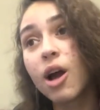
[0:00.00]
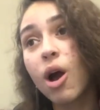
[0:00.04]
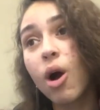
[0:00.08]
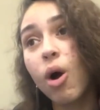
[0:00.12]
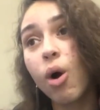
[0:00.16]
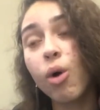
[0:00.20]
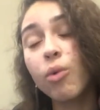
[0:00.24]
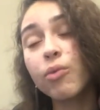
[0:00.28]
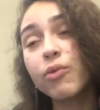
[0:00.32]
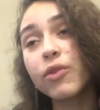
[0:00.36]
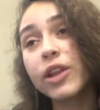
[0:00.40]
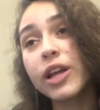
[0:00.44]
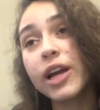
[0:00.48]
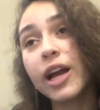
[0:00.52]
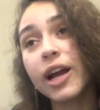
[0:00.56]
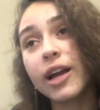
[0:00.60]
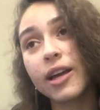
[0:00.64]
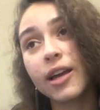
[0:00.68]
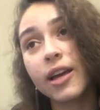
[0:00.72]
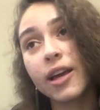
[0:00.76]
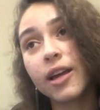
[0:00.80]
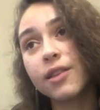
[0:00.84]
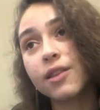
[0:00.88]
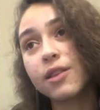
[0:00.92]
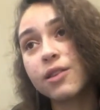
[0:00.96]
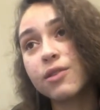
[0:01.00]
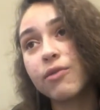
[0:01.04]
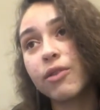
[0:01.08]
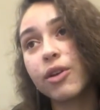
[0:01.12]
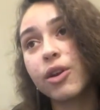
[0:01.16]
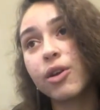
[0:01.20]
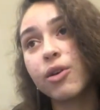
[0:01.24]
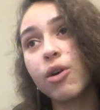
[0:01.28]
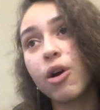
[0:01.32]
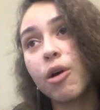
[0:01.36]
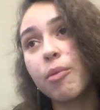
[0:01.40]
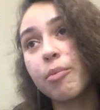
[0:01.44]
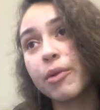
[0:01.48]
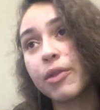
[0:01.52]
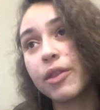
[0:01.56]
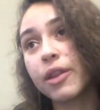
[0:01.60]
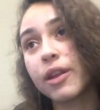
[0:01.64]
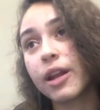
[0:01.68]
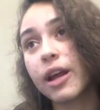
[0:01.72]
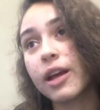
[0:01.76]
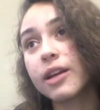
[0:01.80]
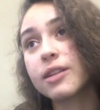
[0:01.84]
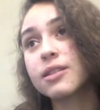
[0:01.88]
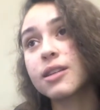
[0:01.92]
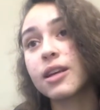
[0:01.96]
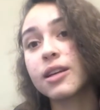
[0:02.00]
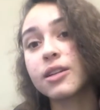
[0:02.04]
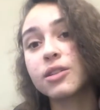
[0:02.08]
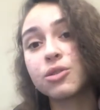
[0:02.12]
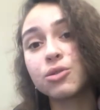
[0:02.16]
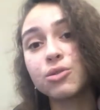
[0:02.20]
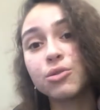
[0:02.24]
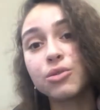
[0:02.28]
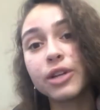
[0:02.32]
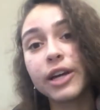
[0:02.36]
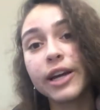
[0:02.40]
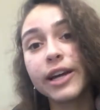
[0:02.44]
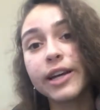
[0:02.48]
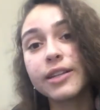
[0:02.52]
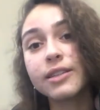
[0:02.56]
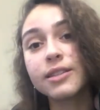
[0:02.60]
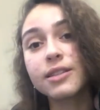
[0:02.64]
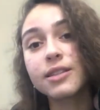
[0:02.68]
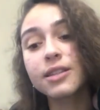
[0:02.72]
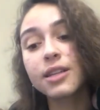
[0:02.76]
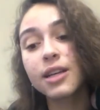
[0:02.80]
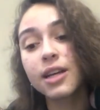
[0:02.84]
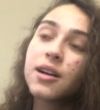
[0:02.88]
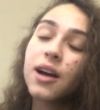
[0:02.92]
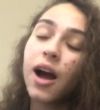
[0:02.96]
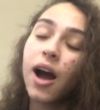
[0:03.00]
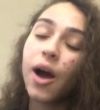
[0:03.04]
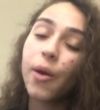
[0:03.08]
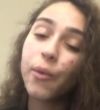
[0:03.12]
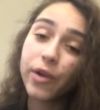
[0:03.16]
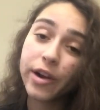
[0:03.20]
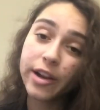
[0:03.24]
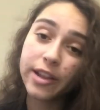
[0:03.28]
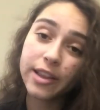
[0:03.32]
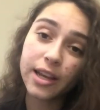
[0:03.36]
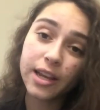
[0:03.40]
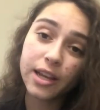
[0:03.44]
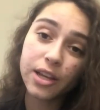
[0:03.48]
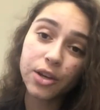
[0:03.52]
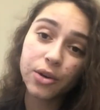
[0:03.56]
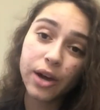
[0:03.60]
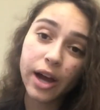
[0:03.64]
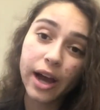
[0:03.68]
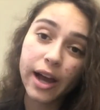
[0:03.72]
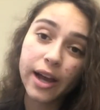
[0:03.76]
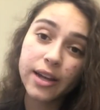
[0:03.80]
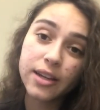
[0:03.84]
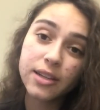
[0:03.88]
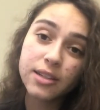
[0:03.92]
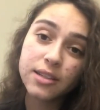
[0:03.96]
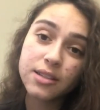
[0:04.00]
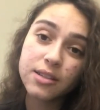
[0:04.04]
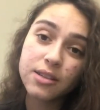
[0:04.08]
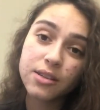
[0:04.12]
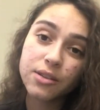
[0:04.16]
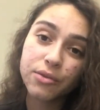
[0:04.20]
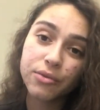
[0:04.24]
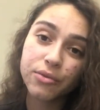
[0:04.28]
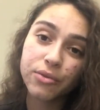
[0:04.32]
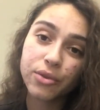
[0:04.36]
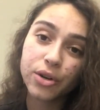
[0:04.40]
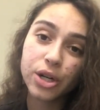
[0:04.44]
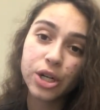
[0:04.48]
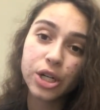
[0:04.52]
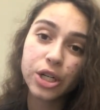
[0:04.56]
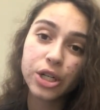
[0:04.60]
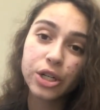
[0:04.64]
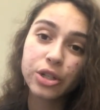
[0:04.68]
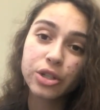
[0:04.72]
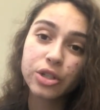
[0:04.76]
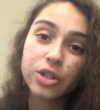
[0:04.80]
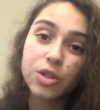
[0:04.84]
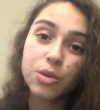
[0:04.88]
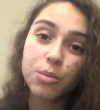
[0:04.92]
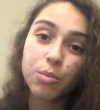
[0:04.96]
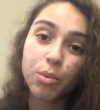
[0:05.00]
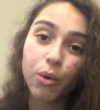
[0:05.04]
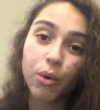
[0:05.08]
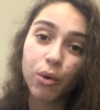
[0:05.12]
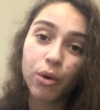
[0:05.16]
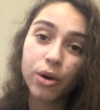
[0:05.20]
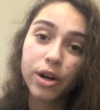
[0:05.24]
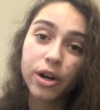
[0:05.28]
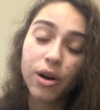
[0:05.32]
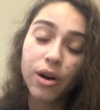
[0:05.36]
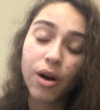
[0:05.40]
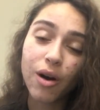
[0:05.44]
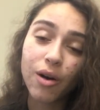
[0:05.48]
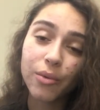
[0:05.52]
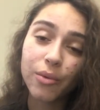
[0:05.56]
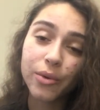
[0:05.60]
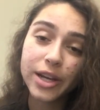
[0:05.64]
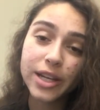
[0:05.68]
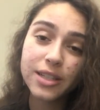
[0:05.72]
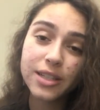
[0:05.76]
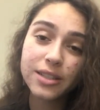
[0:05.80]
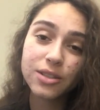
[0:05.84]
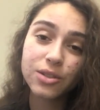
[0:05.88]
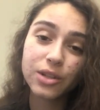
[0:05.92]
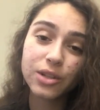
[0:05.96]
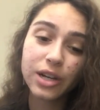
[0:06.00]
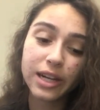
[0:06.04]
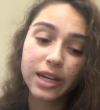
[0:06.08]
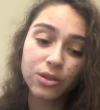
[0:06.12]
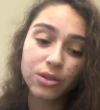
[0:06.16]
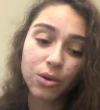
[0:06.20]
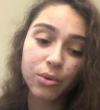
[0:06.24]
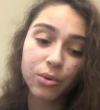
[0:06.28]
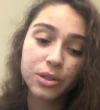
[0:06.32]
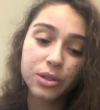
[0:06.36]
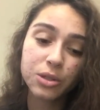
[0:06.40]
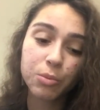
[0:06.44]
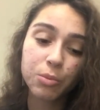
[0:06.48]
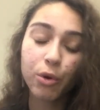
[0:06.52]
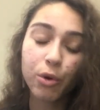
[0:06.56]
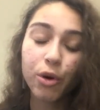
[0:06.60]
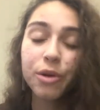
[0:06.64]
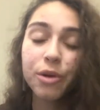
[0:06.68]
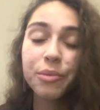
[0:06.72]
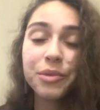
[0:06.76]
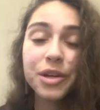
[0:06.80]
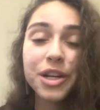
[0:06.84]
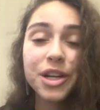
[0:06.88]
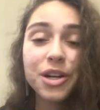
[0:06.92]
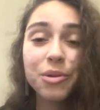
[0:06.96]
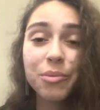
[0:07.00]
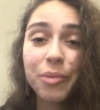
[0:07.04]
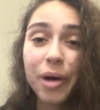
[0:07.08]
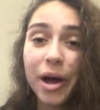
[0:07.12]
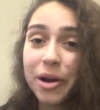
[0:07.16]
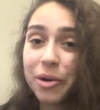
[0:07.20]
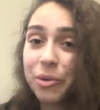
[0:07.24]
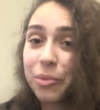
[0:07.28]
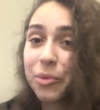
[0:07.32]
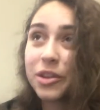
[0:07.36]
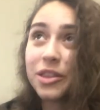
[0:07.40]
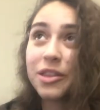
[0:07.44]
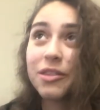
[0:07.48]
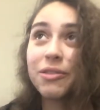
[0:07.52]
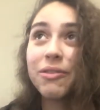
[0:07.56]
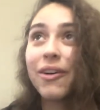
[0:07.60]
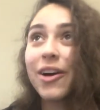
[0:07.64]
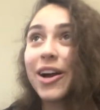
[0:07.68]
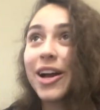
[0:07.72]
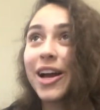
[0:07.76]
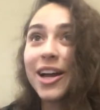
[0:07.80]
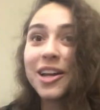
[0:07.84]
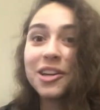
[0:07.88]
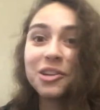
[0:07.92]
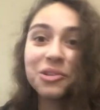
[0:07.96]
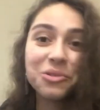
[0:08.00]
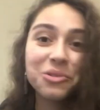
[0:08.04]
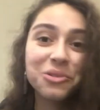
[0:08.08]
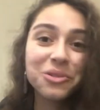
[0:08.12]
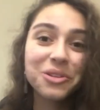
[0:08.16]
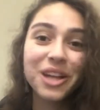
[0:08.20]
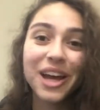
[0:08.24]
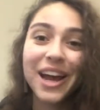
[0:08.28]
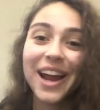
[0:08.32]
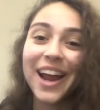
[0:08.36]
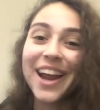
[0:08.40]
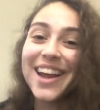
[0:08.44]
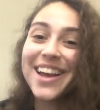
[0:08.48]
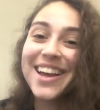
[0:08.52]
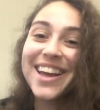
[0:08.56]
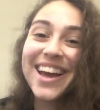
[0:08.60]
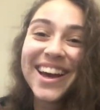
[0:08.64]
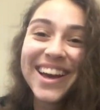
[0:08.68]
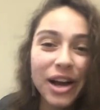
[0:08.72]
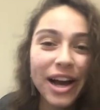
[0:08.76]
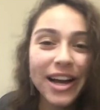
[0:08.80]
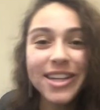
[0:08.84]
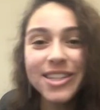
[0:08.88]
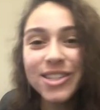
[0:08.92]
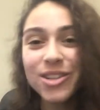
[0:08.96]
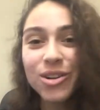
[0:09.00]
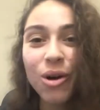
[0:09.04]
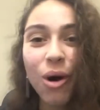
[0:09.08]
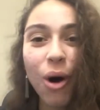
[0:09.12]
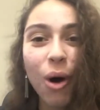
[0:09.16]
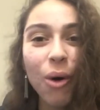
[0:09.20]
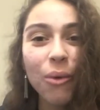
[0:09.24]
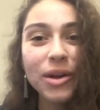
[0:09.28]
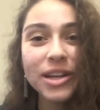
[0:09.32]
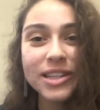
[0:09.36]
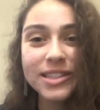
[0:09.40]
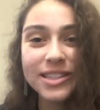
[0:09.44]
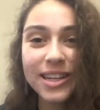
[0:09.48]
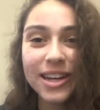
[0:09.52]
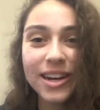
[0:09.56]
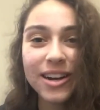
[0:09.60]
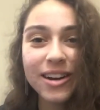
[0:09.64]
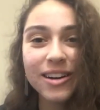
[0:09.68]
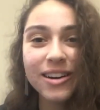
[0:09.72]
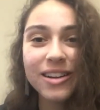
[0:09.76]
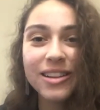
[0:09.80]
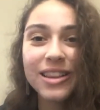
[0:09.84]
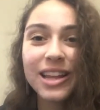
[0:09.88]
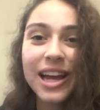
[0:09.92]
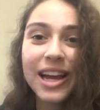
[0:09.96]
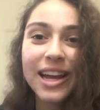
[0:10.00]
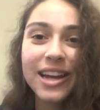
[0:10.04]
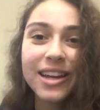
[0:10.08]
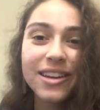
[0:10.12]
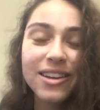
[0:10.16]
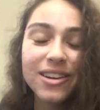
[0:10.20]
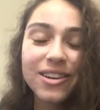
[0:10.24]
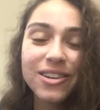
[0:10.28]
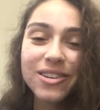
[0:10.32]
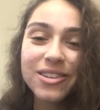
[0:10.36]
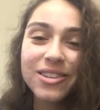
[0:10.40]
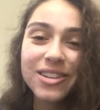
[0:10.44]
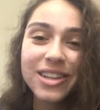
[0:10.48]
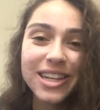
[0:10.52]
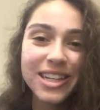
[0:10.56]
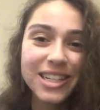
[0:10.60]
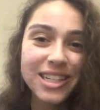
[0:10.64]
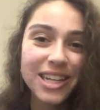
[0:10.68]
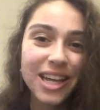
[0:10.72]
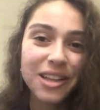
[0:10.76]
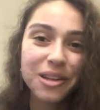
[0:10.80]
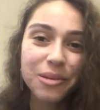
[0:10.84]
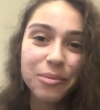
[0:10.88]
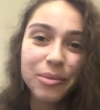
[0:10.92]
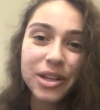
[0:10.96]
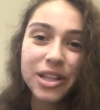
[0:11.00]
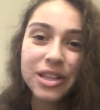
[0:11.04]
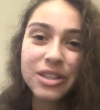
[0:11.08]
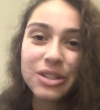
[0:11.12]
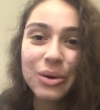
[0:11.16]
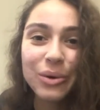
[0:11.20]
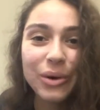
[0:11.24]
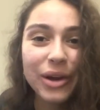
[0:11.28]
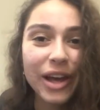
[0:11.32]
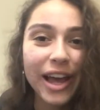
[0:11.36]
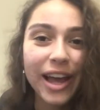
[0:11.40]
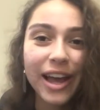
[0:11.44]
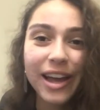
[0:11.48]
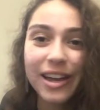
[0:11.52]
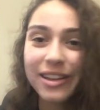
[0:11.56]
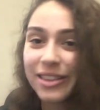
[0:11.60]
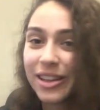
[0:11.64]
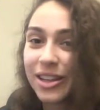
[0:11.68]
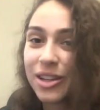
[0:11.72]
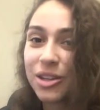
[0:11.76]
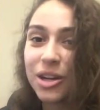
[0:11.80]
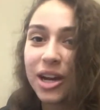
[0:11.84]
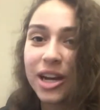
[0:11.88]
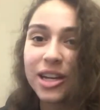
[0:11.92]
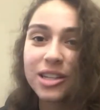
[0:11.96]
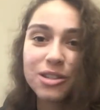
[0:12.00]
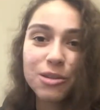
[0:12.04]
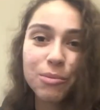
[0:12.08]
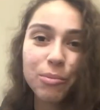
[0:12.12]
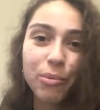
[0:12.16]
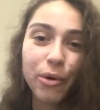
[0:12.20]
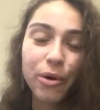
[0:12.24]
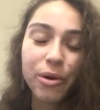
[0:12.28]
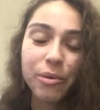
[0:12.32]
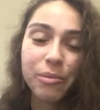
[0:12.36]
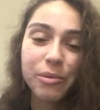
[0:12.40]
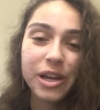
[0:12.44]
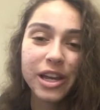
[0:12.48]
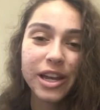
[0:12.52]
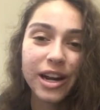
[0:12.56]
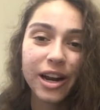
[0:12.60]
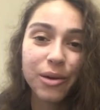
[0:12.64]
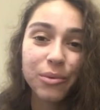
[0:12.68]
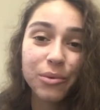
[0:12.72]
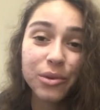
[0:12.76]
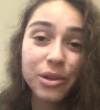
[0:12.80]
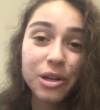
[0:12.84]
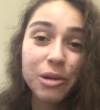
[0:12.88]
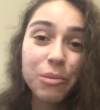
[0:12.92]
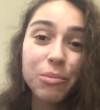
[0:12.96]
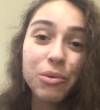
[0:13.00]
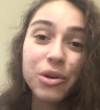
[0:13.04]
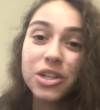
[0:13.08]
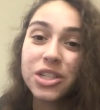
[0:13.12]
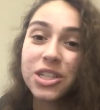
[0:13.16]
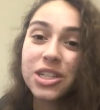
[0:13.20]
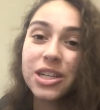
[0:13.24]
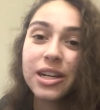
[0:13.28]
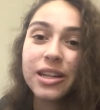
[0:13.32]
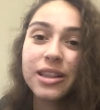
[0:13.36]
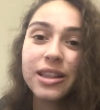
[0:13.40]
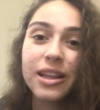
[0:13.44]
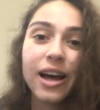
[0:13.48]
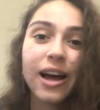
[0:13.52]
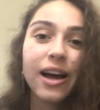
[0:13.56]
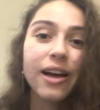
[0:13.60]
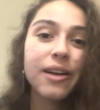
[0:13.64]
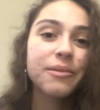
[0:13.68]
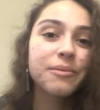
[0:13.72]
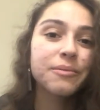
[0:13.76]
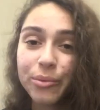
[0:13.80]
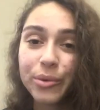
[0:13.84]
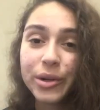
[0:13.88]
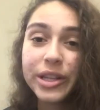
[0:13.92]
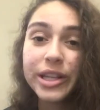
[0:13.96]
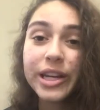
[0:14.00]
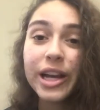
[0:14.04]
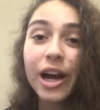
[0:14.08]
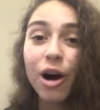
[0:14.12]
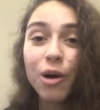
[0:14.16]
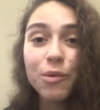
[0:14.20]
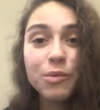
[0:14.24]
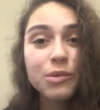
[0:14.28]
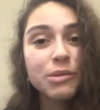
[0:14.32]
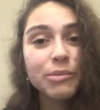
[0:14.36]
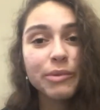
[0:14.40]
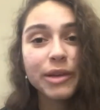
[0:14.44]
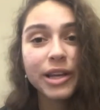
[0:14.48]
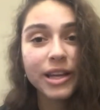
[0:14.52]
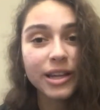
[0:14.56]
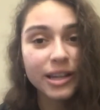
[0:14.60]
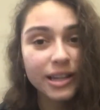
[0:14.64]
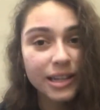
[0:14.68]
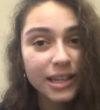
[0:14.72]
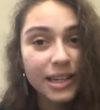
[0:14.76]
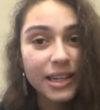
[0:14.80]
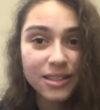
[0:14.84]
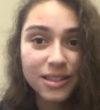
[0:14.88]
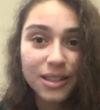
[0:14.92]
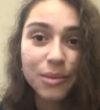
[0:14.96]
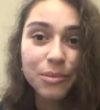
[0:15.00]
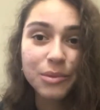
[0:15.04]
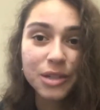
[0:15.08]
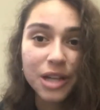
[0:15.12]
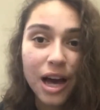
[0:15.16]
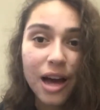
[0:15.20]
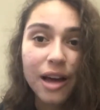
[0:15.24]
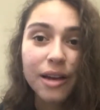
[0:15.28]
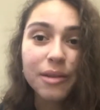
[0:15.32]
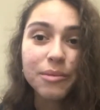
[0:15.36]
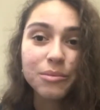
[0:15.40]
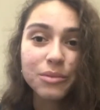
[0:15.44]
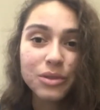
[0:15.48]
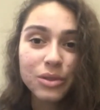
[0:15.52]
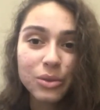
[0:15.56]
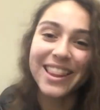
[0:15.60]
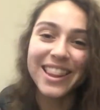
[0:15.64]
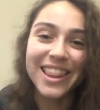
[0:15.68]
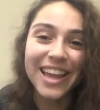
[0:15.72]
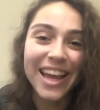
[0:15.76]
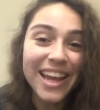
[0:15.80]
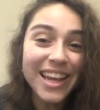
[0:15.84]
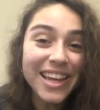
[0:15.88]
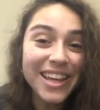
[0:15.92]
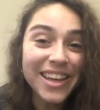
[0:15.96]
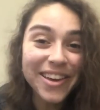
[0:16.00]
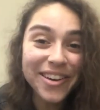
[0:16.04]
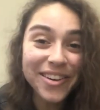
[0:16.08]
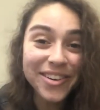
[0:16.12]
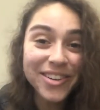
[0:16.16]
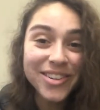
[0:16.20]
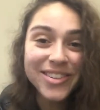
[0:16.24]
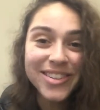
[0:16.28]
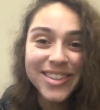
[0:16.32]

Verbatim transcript: Hopefully I can get this video up in the next like 2 days. I want to thank you guys for your support always. You guys always support me no matter what the fuck I do. Like, you guys are always there, like, you know, like telling me it's okay and that you guys support me, and I really appreciate that. It really helps me sometimes. Thank you.